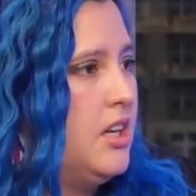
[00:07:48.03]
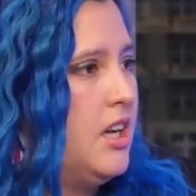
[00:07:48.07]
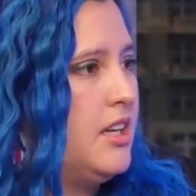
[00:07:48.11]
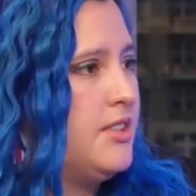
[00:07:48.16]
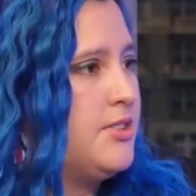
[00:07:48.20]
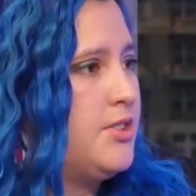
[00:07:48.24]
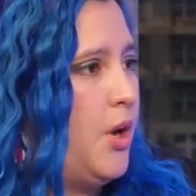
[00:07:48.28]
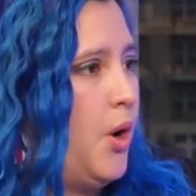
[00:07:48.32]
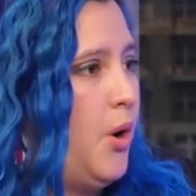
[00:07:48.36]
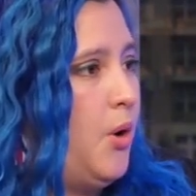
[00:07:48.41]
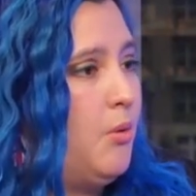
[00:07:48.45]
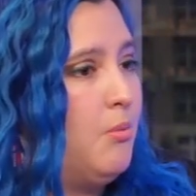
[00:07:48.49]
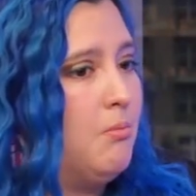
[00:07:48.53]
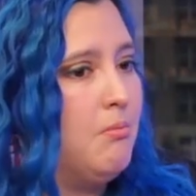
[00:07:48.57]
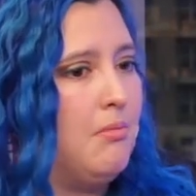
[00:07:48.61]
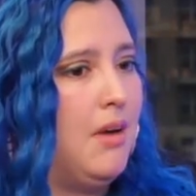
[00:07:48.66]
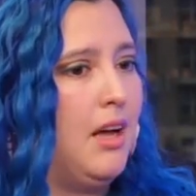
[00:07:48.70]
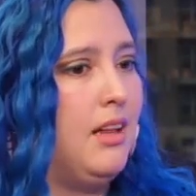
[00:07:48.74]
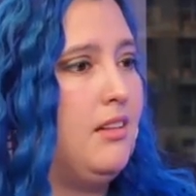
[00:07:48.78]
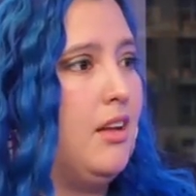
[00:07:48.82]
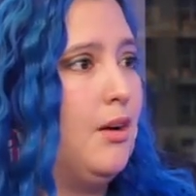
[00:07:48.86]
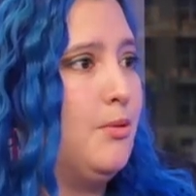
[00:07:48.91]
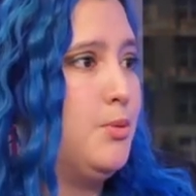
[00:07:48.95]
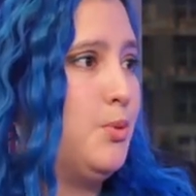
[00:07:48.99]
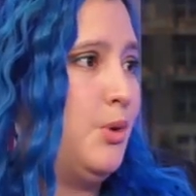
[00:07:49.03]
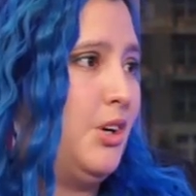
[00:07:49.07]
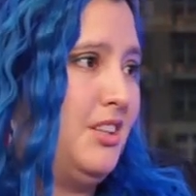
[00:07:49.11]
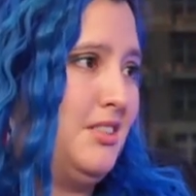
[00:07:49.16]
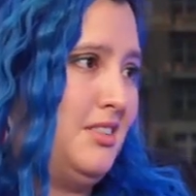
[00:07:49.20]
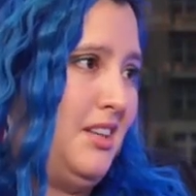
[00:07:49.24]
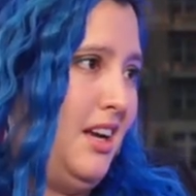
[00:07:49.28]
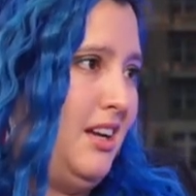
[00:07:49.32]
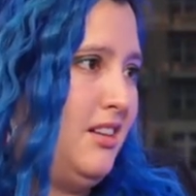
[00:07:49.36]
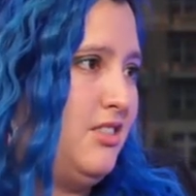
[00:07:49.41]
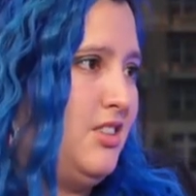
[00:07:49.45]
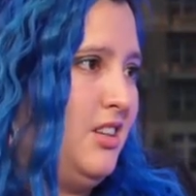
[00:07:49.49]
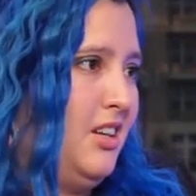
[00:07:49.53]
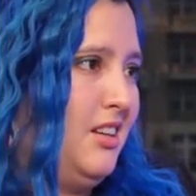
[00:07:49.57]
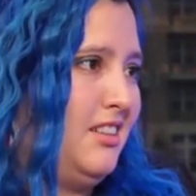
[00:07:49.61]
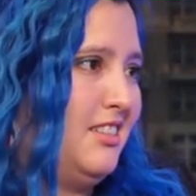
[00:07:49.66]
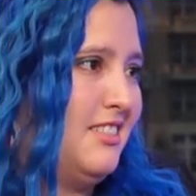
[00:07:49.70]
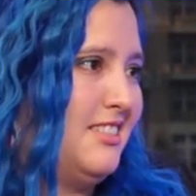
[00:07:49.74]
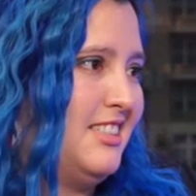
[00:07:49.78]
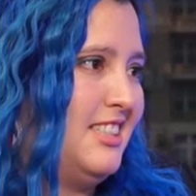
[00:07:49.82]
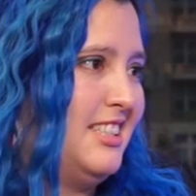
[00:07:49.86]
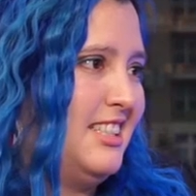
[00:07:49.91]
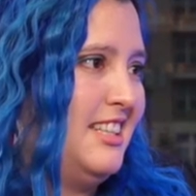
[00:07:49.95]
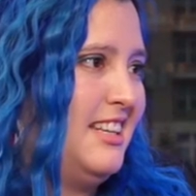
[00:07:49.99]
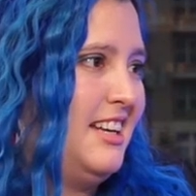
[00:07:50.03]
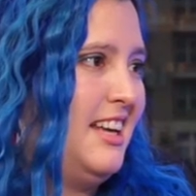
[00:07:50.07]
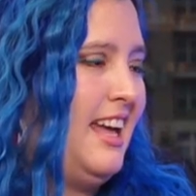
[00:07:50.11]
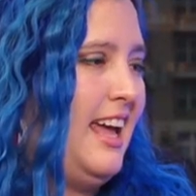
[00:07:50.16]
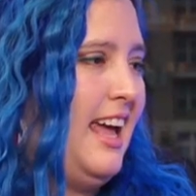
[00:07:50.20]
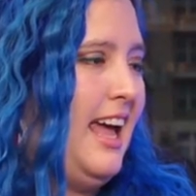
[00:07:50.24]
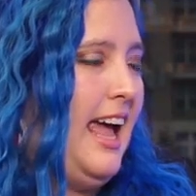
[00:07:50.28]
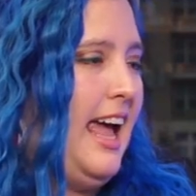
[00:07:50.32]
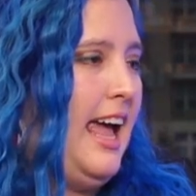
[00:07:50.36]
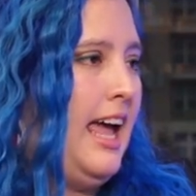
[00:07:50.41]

So my loved one is aging. Yeah.